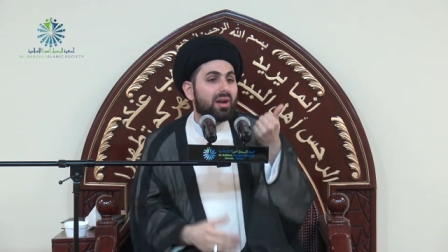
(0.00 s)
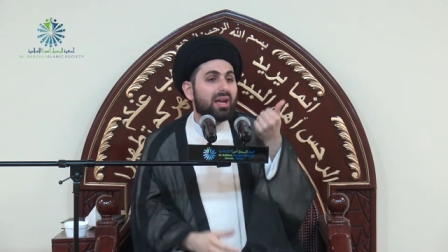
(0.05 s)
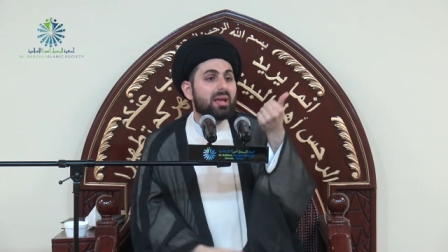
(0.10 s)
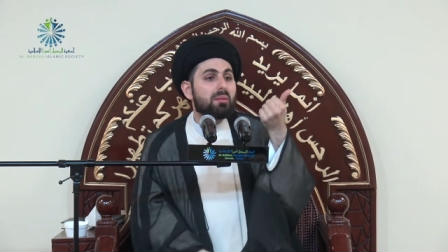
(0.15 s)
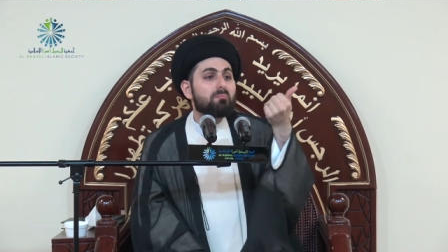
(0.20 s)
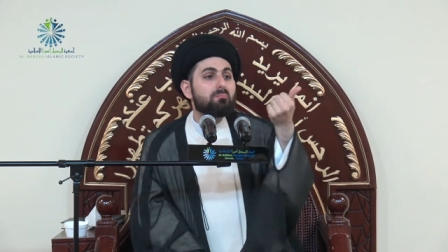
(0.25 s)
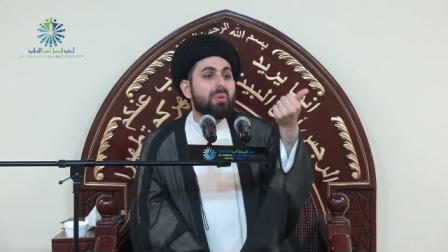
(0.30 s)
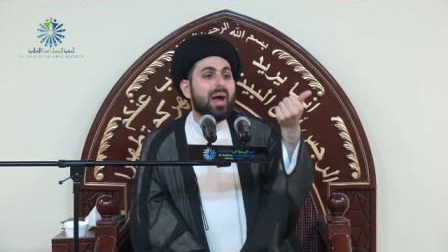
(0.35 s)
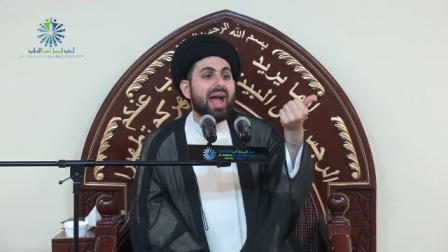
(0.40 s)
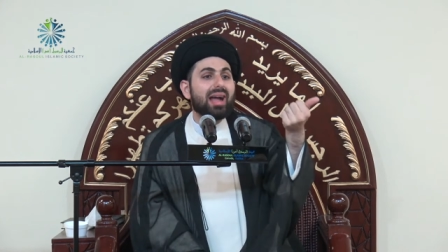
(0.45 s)

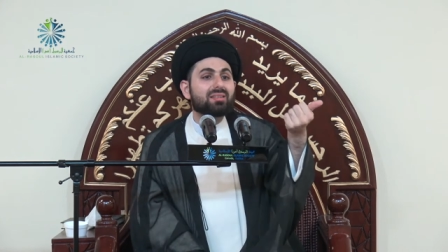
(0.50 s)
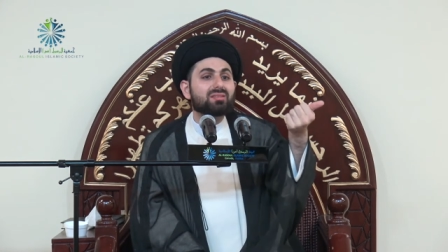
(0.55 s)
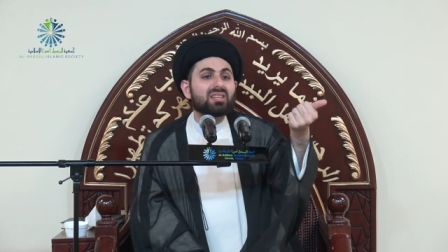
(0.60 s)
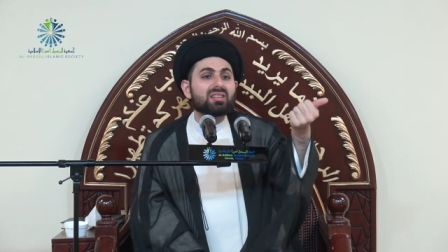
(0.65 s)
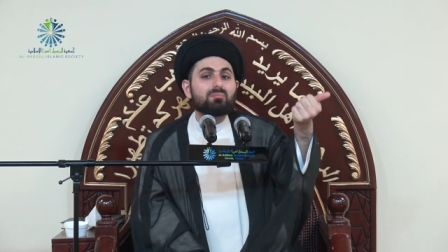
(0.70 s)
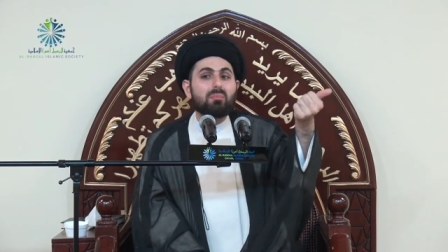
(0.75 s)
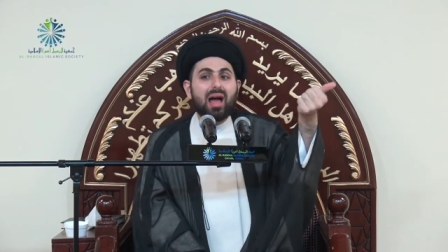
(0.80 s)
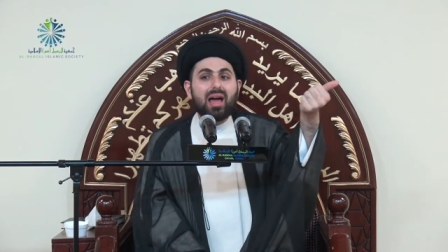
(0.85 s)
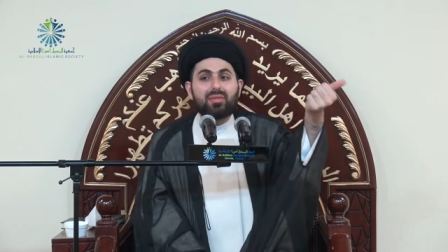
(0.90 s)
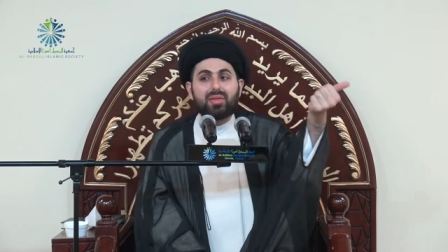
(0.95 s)

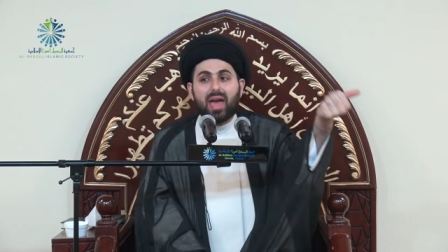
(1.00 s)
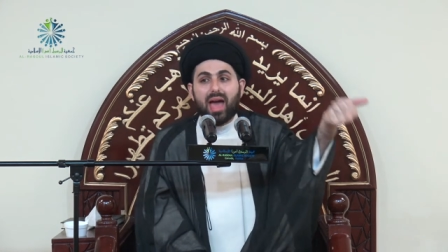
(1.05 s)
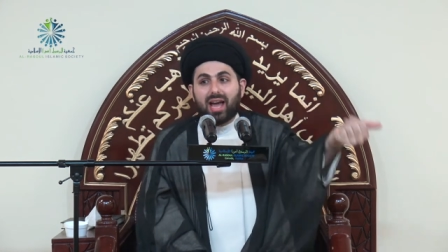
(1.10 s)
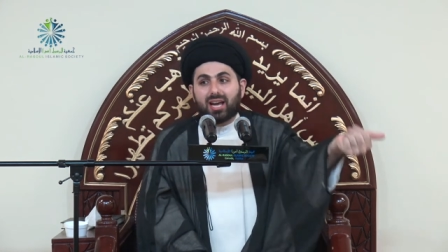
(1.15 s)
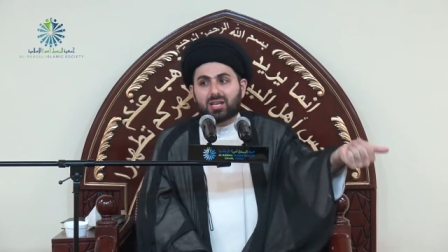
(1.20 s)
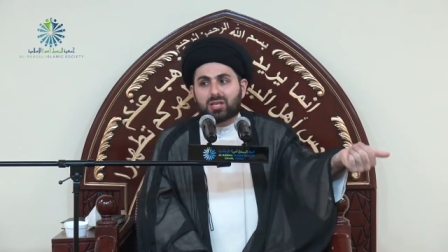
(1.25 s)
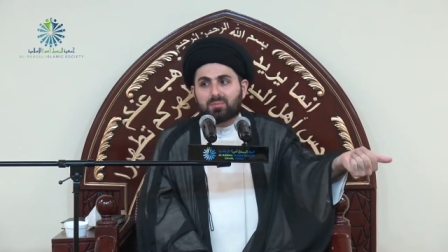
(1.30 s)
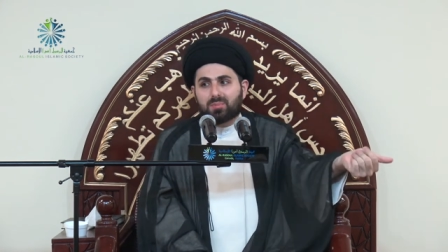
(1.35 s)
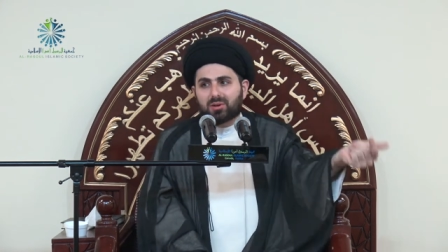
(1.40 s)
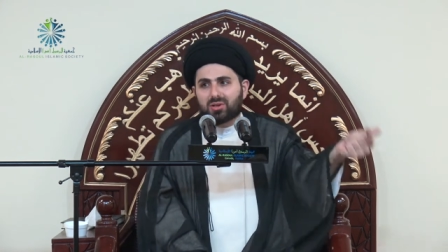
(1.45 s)
impacted by the
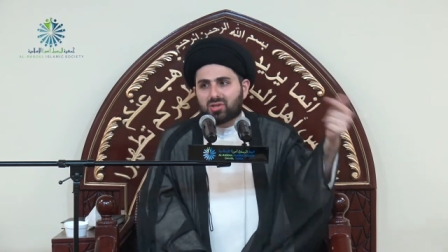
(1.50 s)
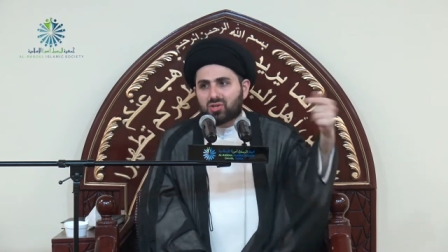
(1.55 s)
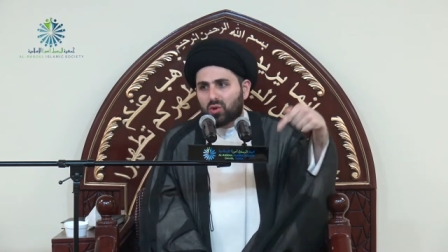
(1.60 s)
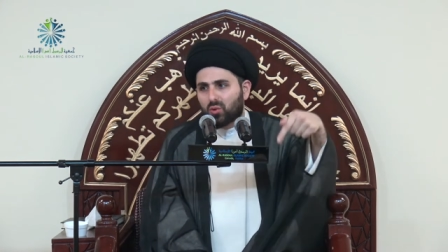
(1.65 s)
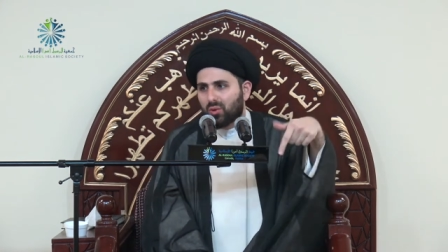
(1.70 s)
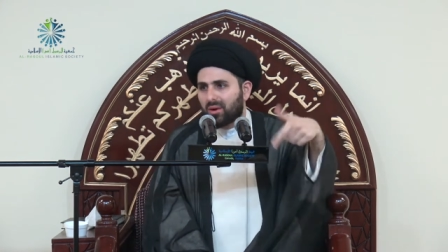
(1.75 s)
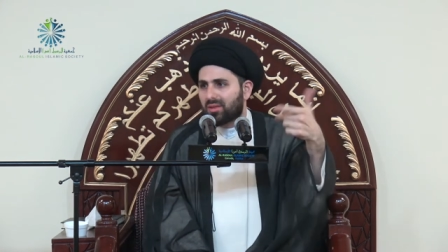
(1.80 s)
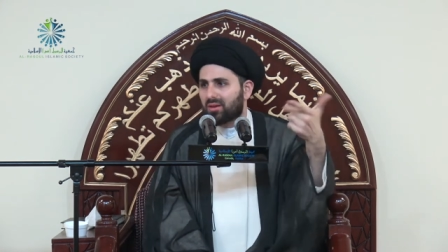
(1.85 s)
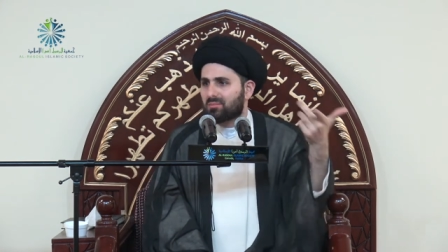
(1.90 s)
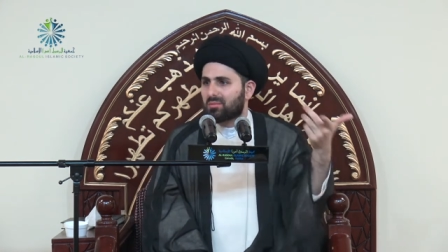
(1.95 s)
experts who
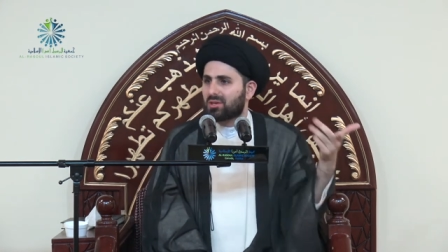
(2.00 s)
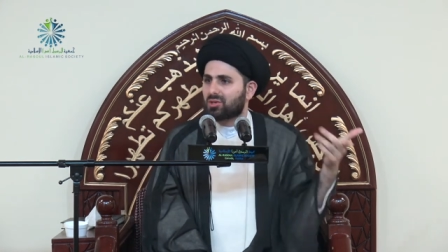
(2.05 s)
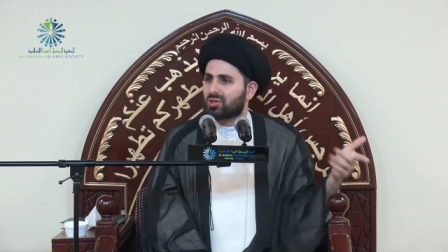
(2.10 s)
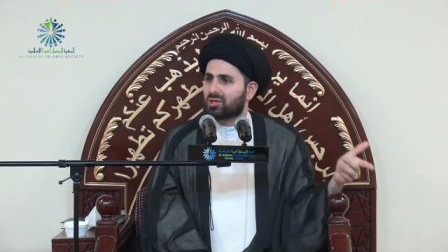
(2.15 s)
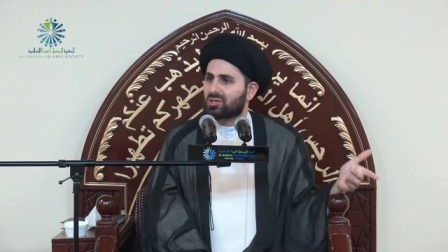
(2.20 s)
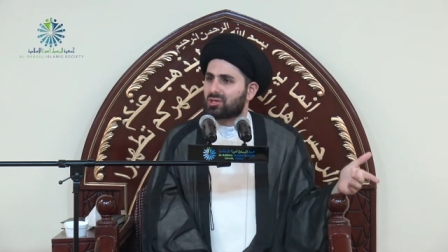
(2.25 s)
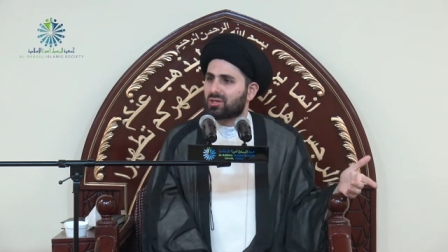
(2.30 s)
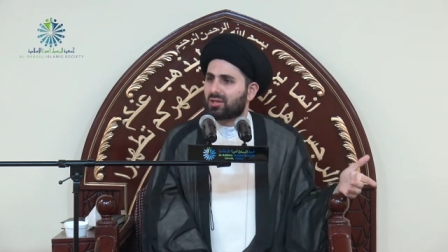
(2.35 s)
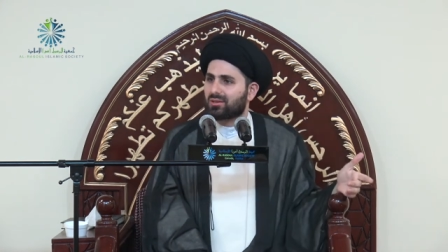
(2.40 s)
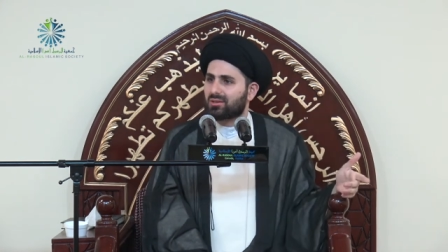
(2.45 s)
were the
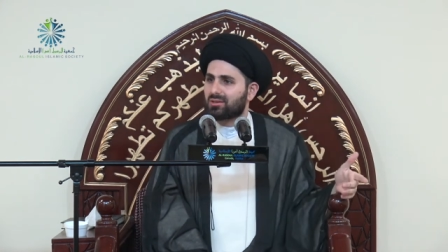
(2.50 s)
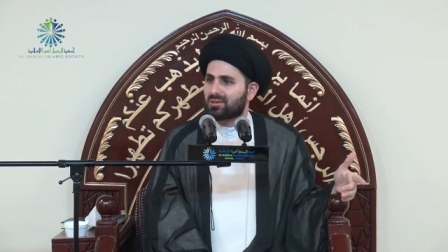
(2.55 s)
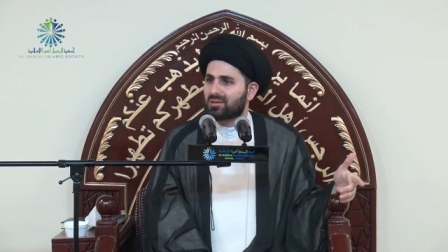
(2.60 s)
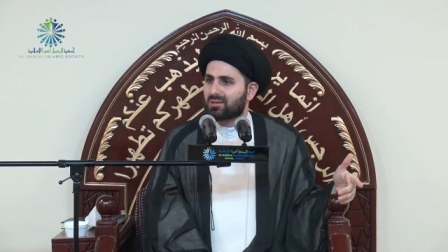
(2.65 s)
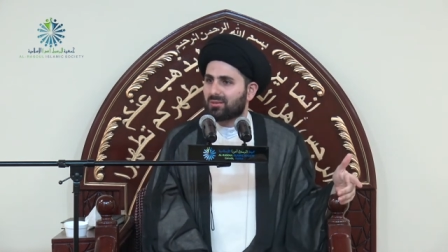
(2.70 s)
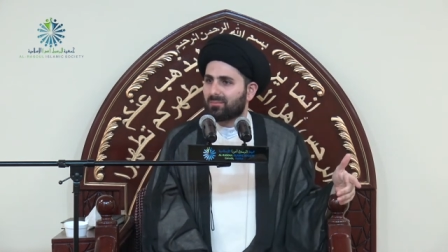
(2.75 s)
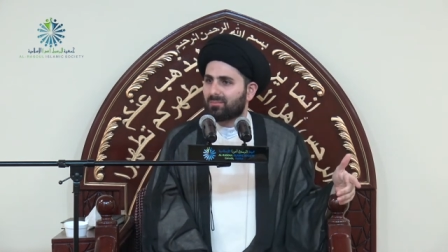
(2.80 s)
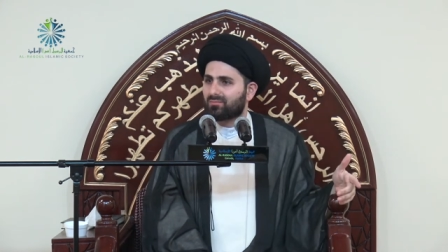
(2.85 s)
magicians